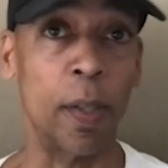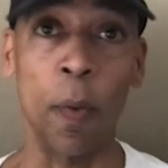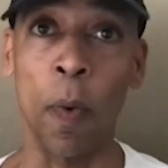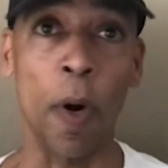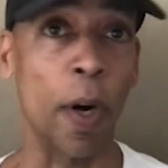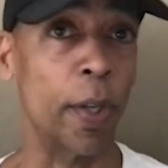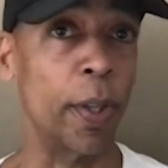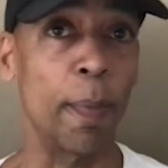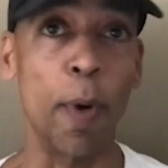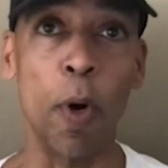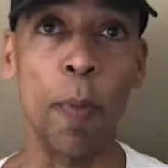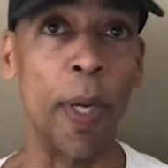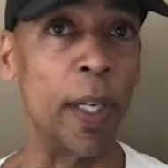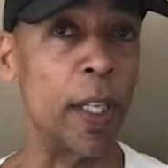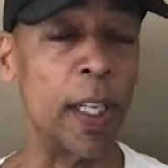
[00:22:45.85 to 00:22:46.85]
To work the
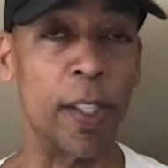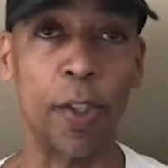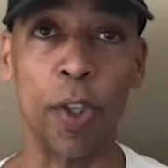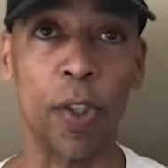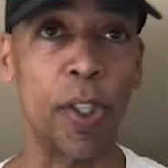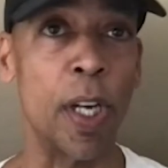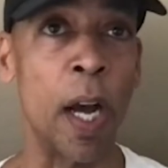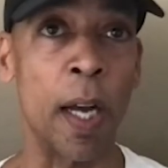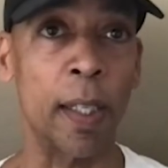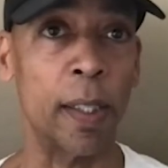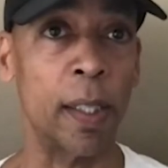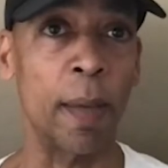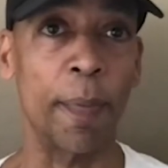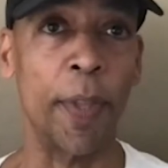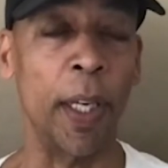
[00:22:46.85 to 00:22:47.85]
moment is just not
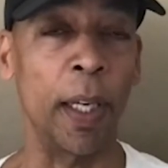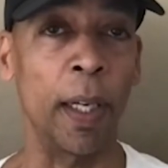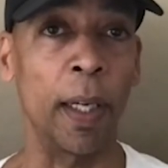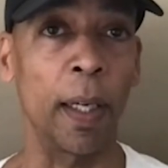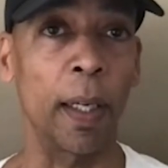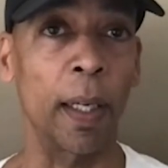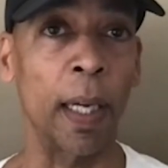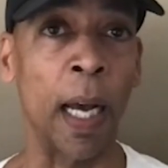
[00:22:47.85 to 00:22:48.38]
something